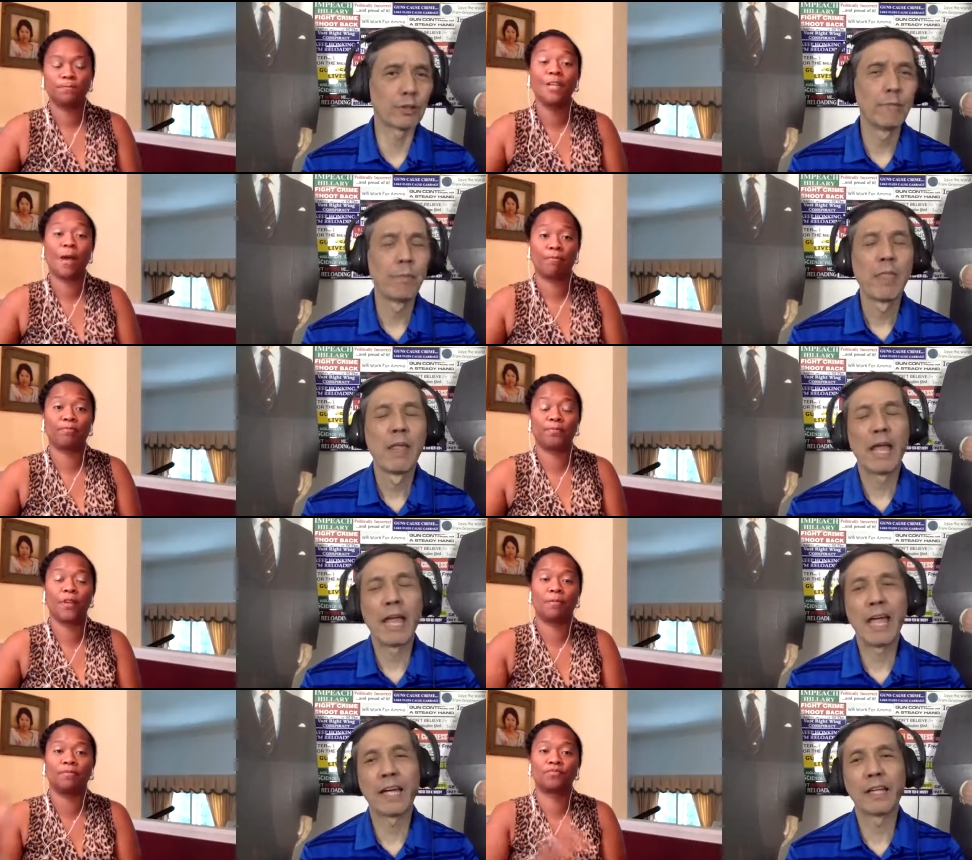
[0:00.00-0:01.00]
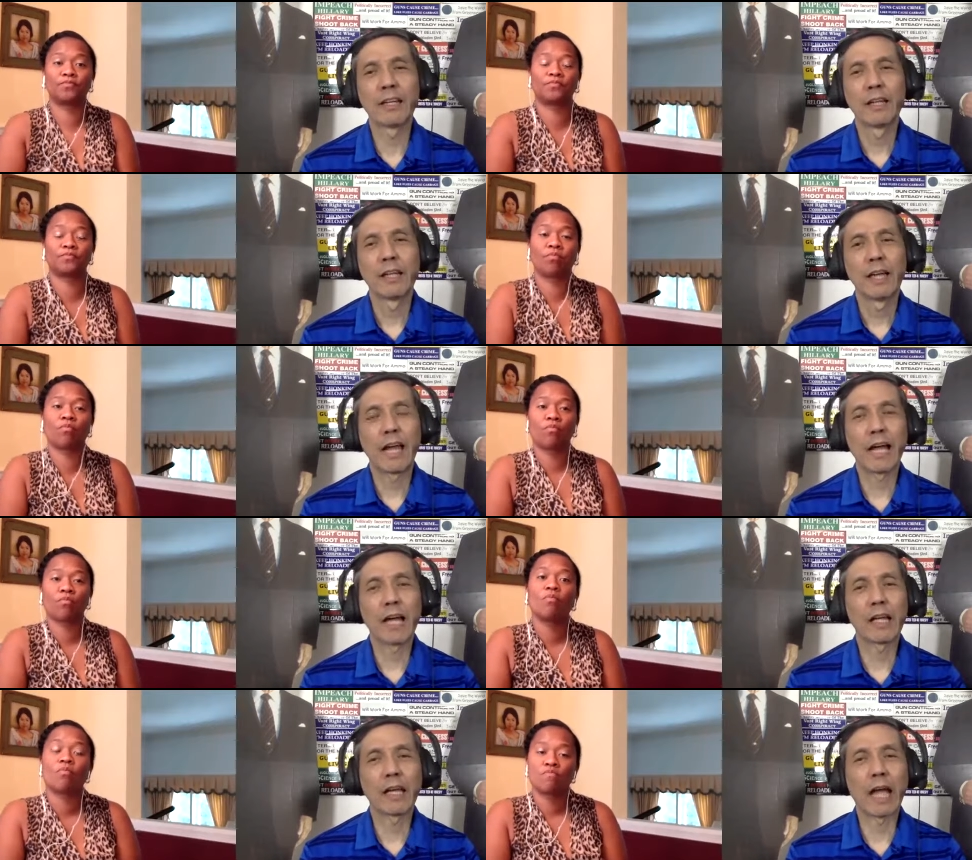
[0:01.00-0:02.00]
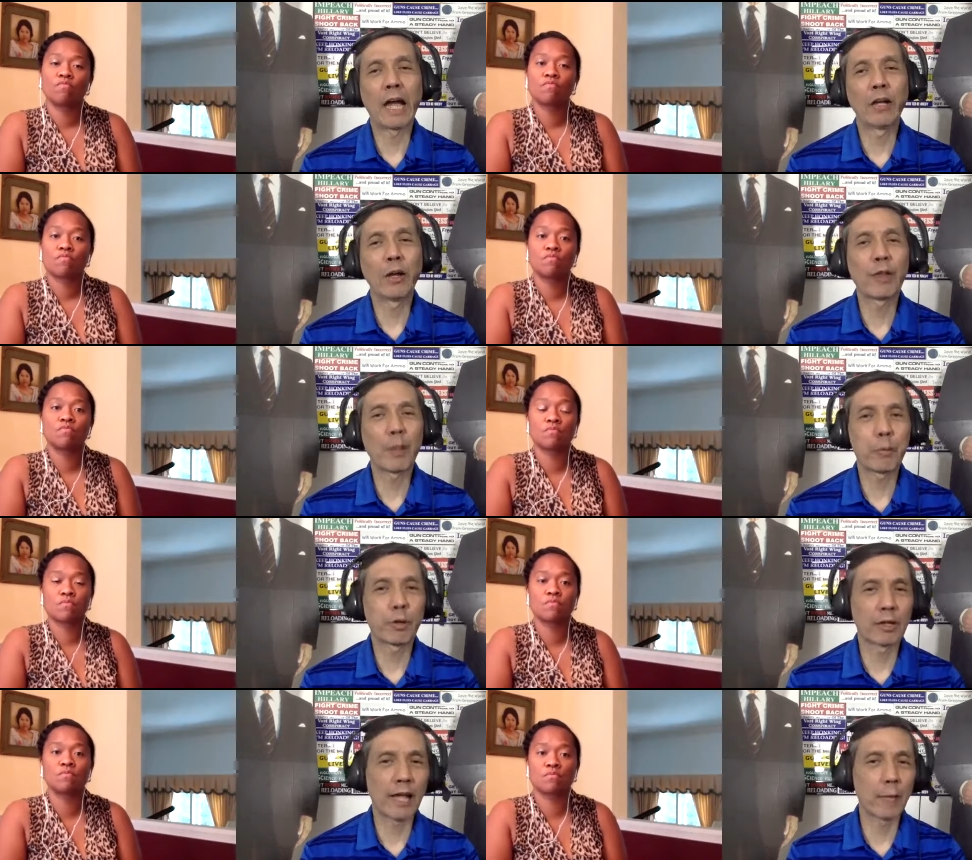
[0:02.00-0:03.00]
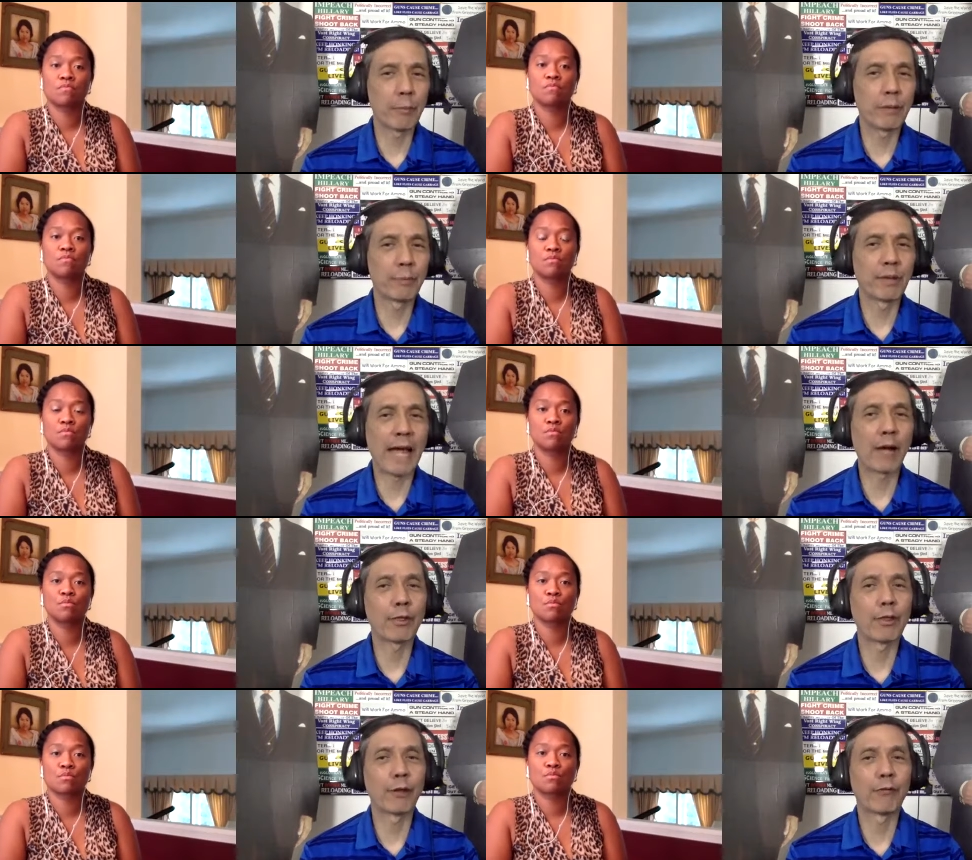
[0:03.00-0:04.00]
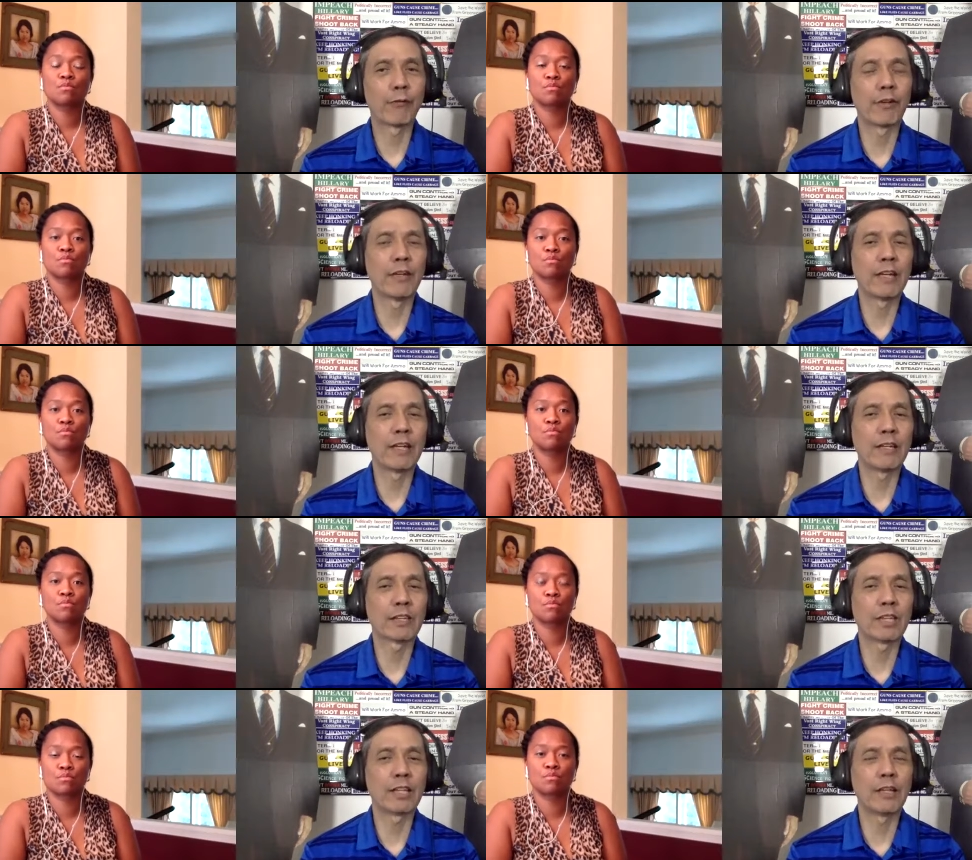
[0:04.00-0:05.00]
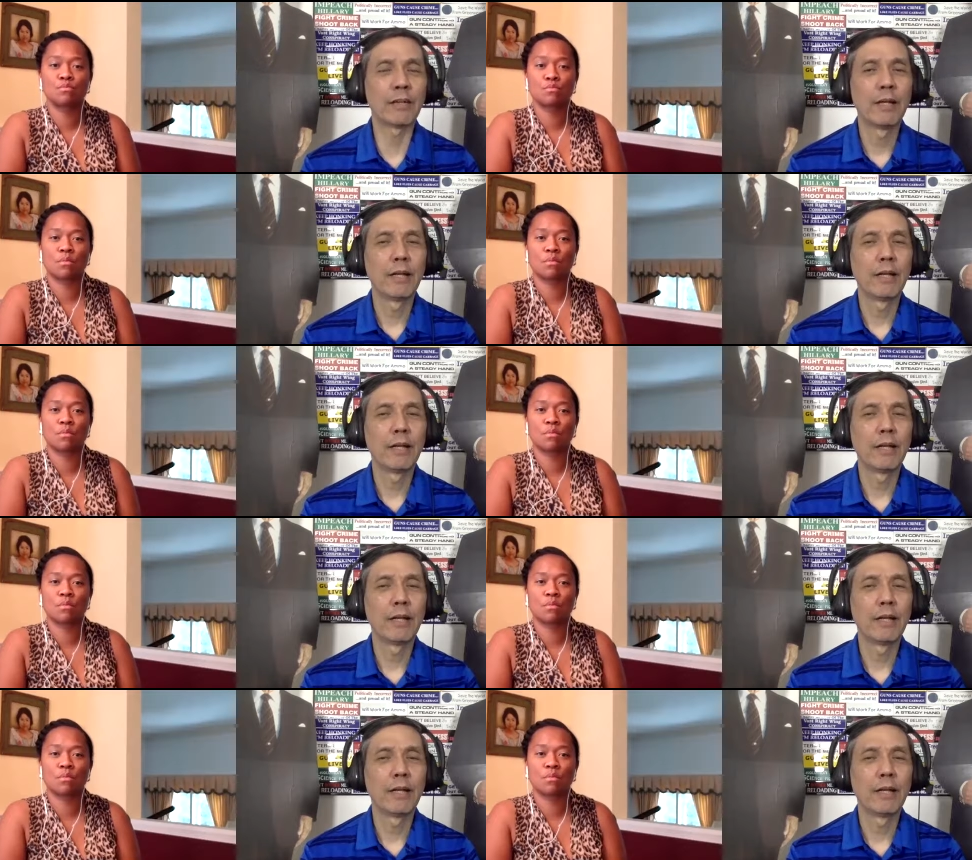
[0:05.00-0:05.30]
Speaker 1: Yeah, yeah. And I know that they put a lot of people out there for the DNC,